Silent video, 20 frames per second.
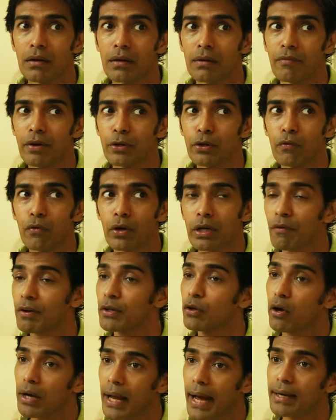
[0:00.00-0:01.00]
when you're working with
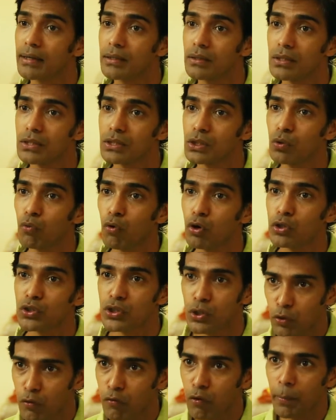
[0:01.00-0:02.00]
non-actors, you want to
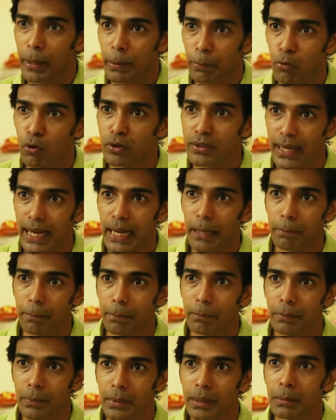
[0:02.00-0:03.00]
schedule for a bit more time,
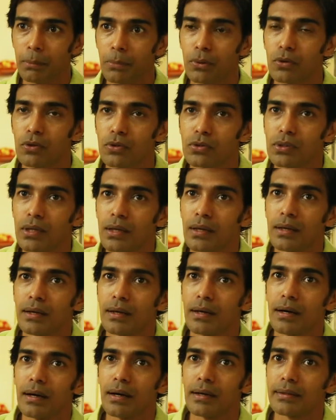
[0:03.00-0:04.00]
because
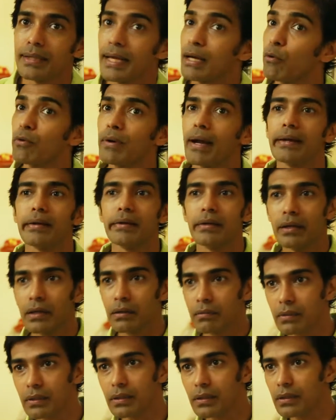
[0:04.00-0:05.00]
they could get
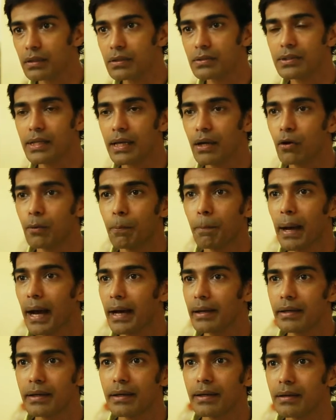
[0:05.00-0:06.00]
nervous, they could
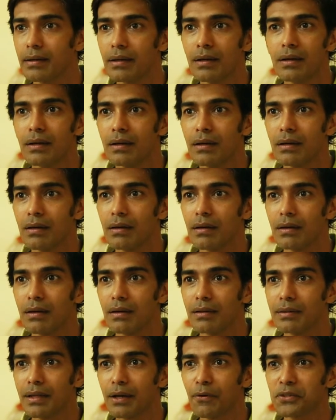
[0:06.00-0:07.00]
panic,
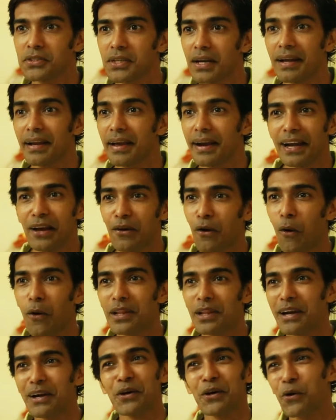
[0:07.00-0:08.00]
they could suddenly get a call,
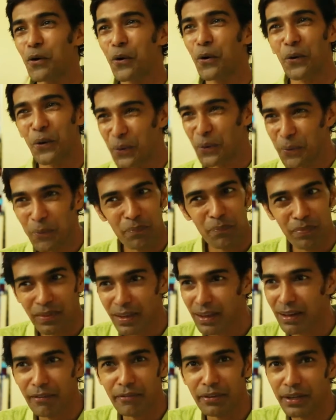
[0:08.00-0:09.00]
they had to go.
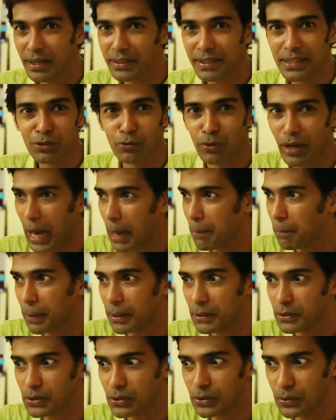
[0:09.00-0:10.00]
Weird things would
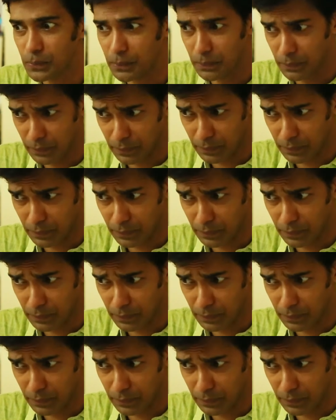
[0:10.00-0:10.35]
happen. So